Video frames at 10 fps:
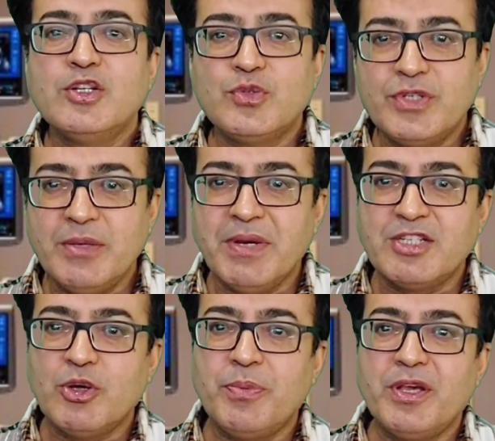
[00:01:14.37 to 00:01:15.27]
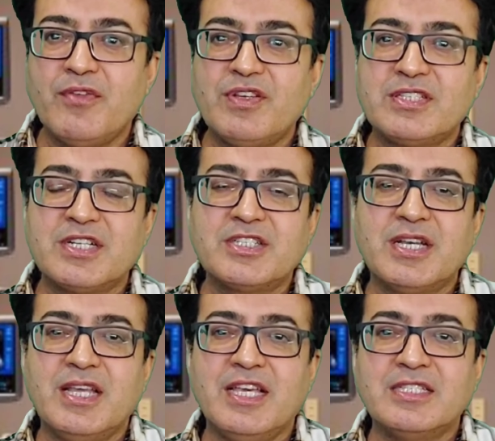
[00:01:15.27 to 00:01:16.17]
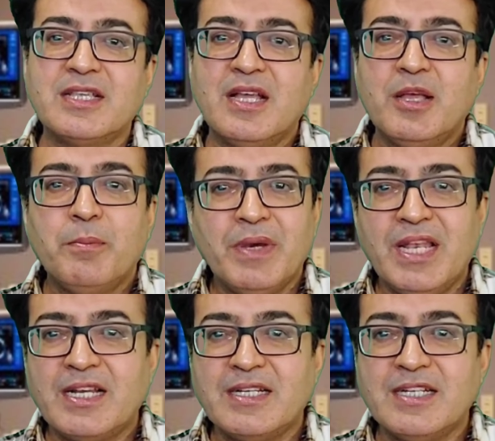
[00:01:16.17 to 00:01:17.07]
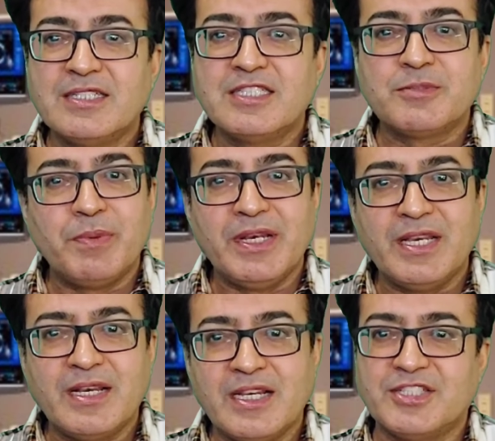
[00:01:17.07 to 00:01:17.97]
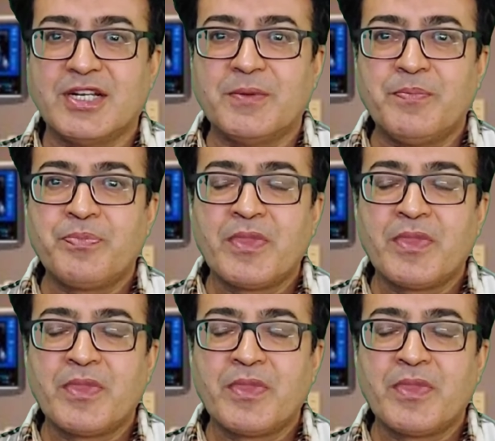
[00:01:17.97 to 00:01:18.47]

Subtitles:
Today my topic of discussion is malignant splenic lesion.